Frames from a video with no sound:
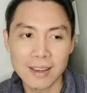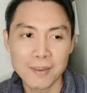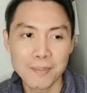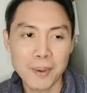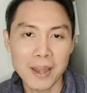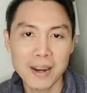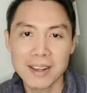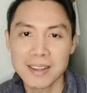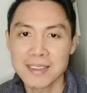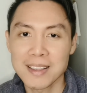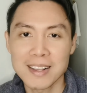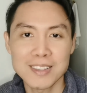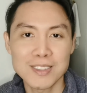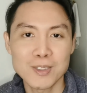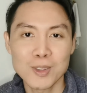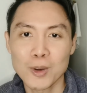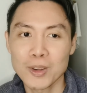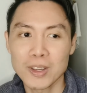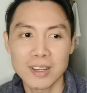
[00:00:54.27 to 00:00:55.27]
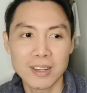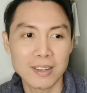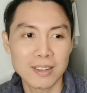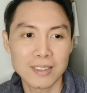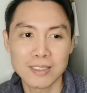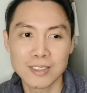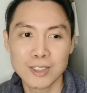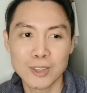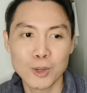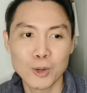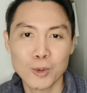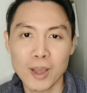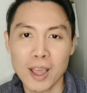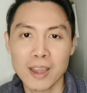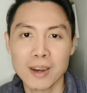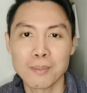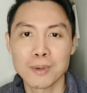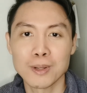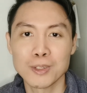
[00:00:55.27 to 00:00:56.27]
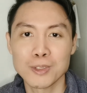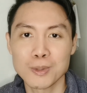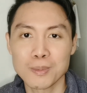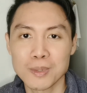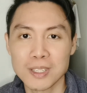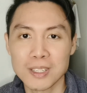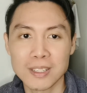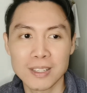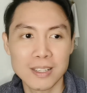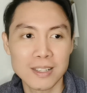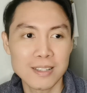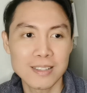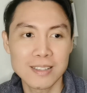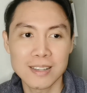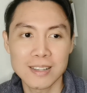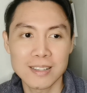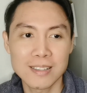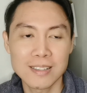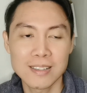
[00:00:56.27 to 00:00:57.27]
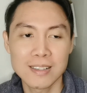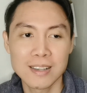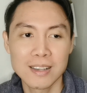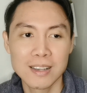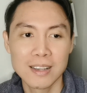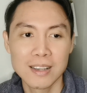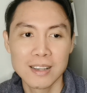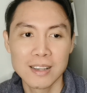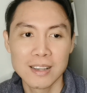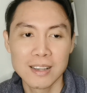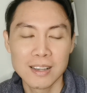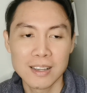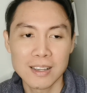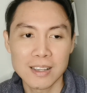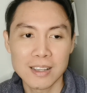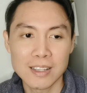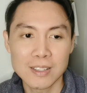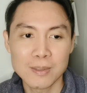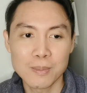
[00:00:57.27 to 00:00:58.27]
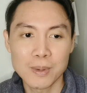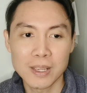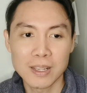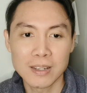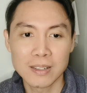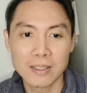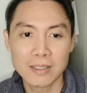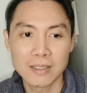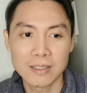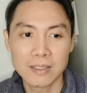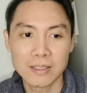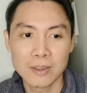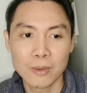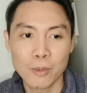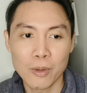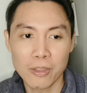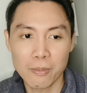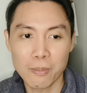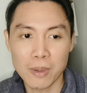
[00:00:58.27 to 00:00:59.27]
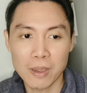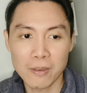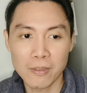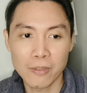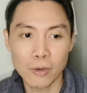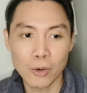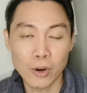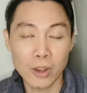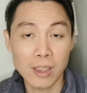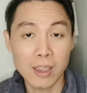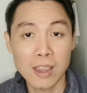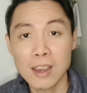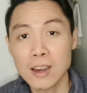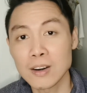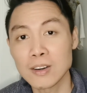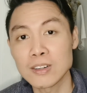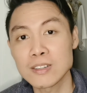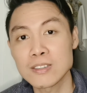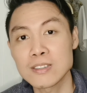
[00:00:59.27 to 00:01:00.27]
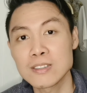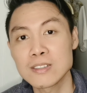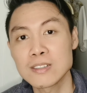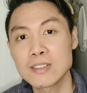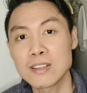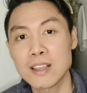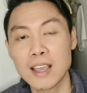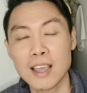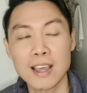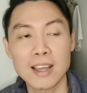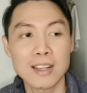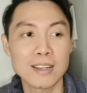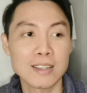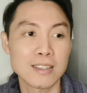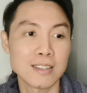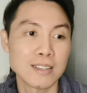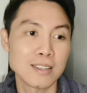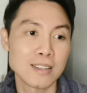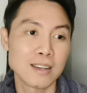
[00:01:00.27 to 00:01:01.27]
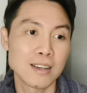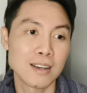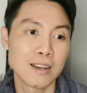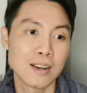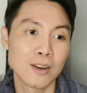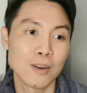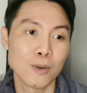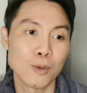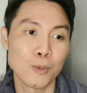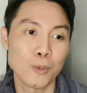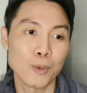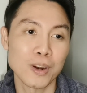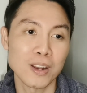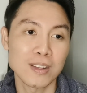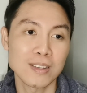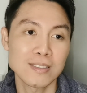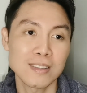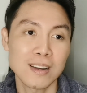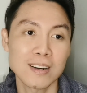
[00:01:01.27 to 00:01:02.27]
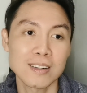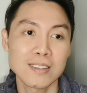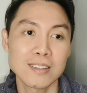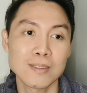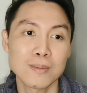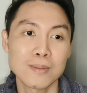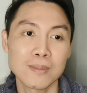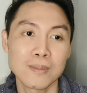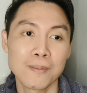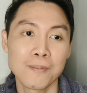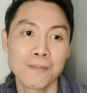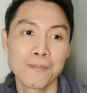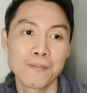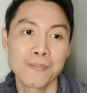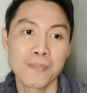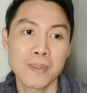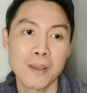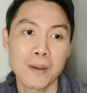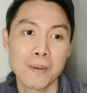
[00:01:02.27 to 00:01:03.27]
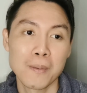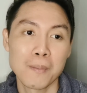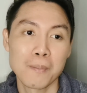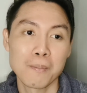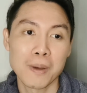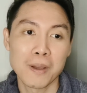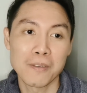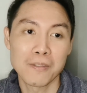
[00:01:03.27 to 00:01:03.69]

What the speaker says: panic attack is not a new animal to me. It's been with me for years, and when I started my